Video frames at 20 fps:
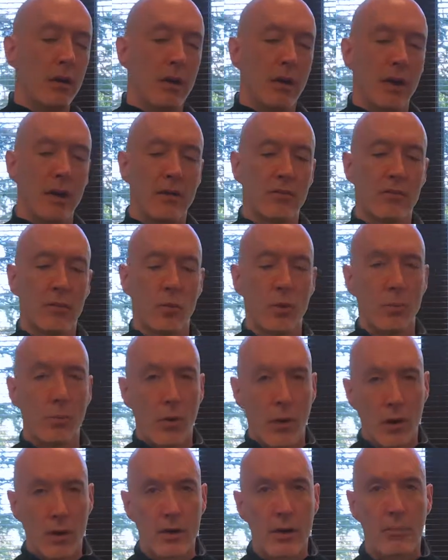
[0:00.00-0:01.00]
And so we
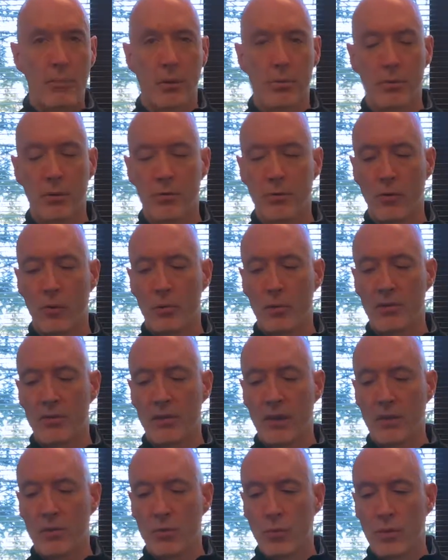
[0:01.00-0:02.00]
mark up our performance
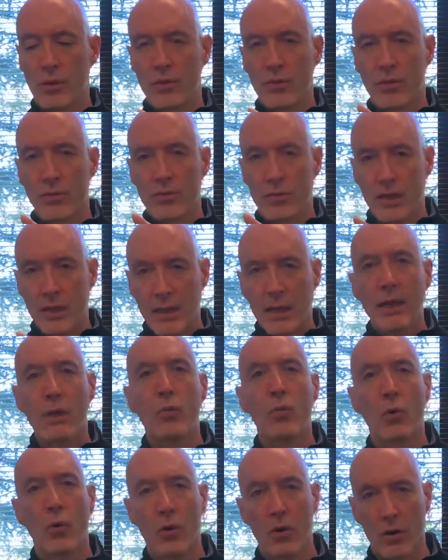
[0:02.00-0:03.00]
text with those key
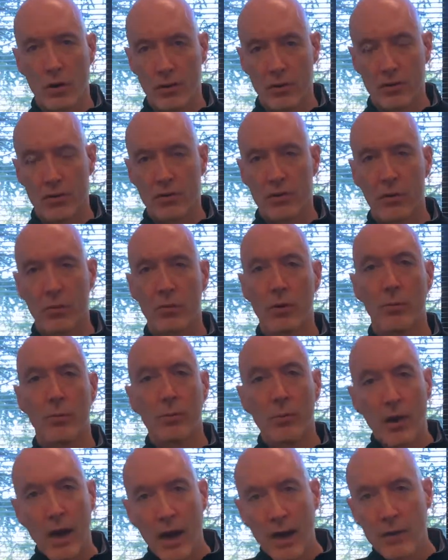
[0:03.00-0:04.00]
words to
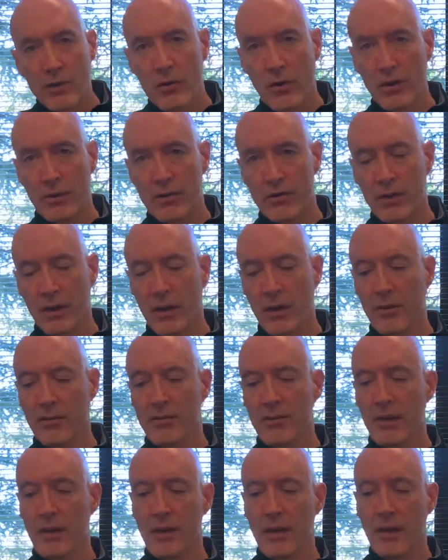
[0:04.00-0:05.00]
remind ourselves
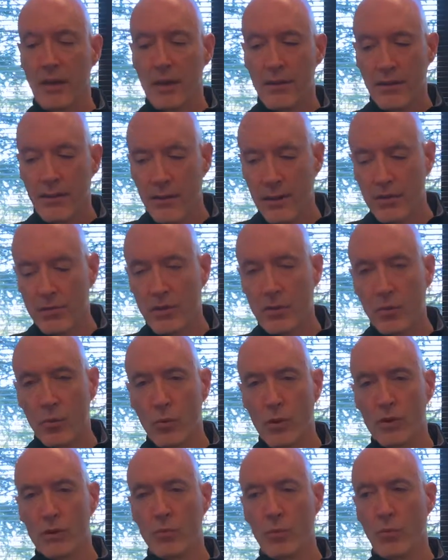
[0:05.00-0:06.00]
that these are the
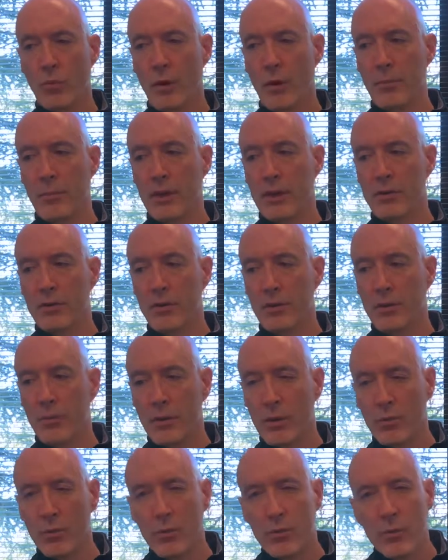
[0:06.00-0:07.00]
words we want to make sure that we
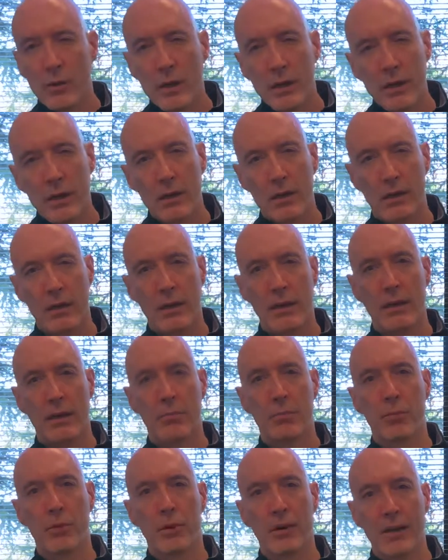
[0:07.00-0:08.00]
really
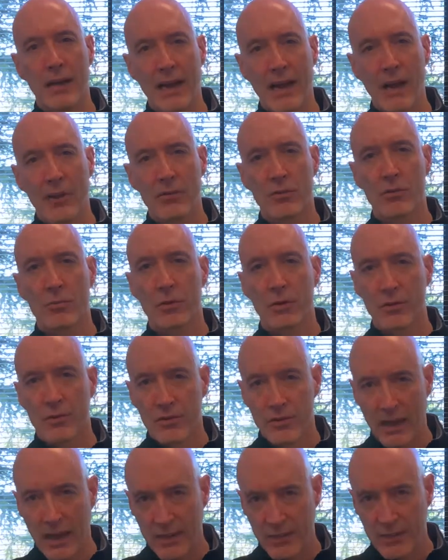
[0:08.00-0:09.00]
pronounce
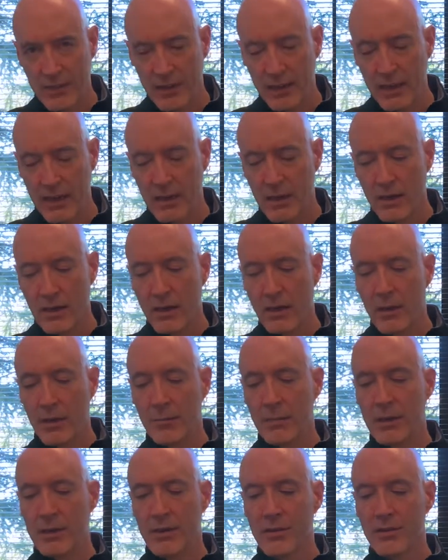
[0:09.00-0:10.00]
precisely,
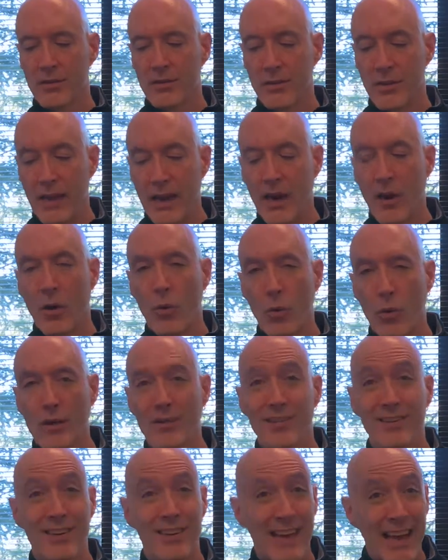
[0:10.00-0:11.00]
because they are what's
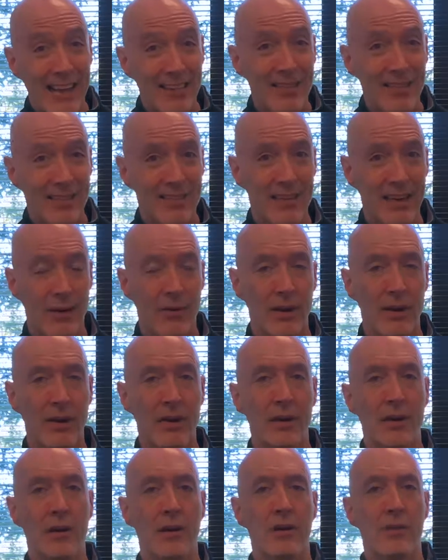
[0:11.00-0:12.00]
necessary
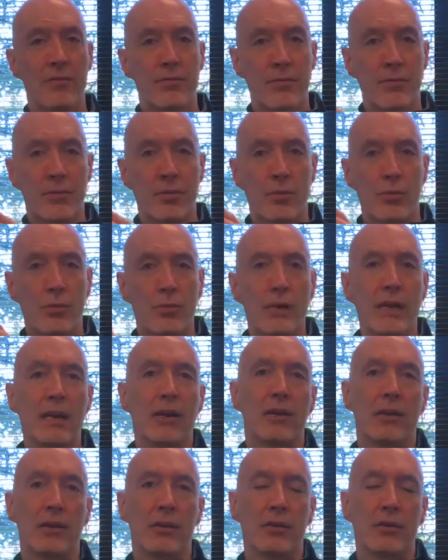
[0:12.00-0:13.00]
for the
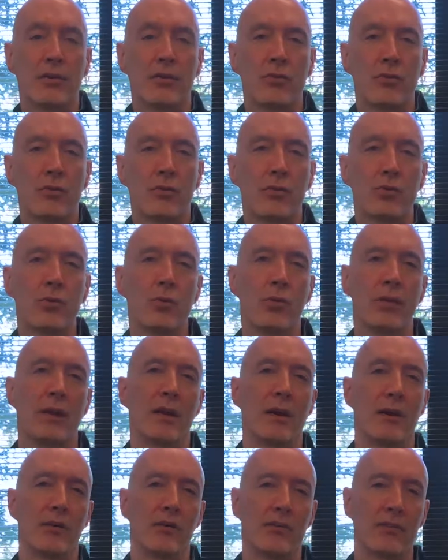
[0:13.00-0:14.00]
reader to truly
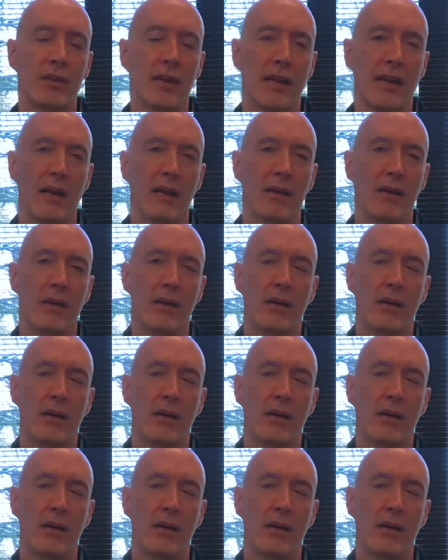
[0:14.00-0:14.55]
understand